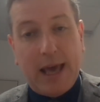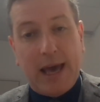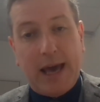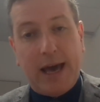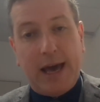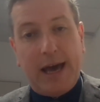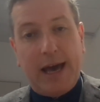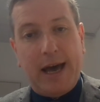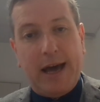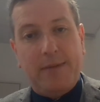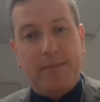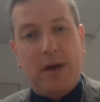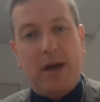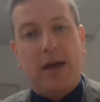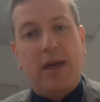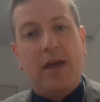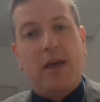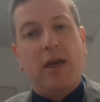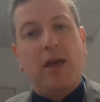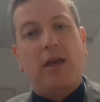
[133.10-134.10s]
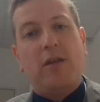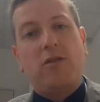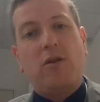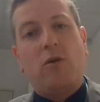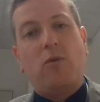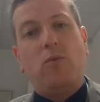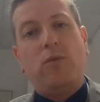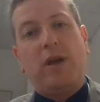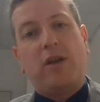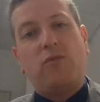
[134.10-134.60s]
Um,
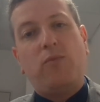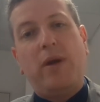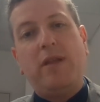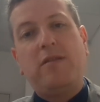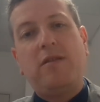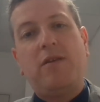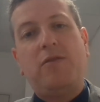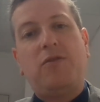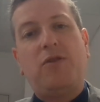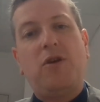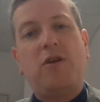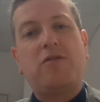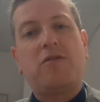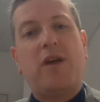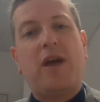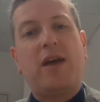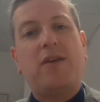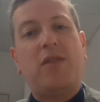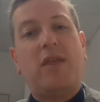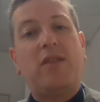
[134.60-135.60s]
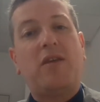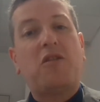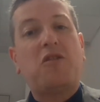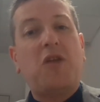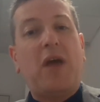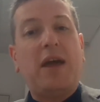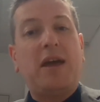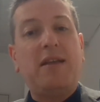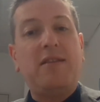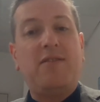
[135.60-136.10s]
so next Wednesday and Thursday, then the
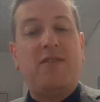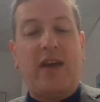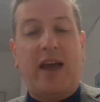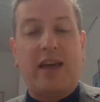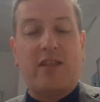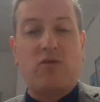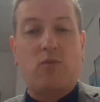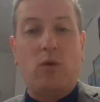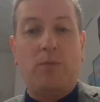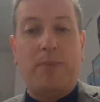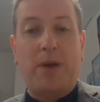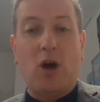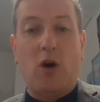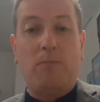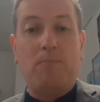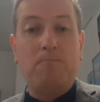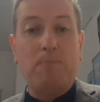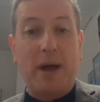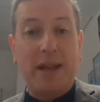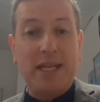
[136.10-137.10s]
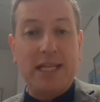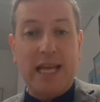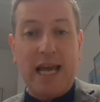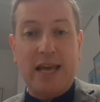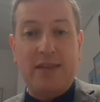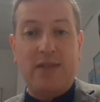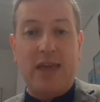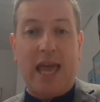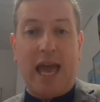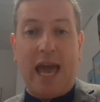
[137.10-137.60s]
second test will be on
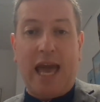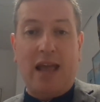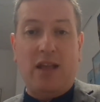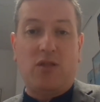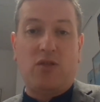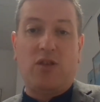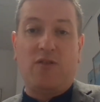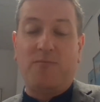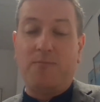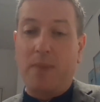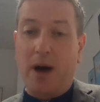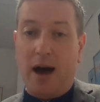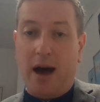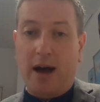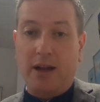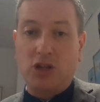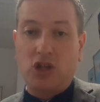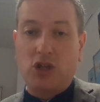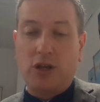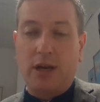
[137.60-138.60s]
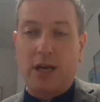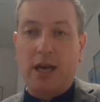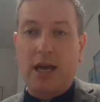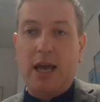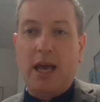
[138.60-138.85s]
Monday, the 8th of March.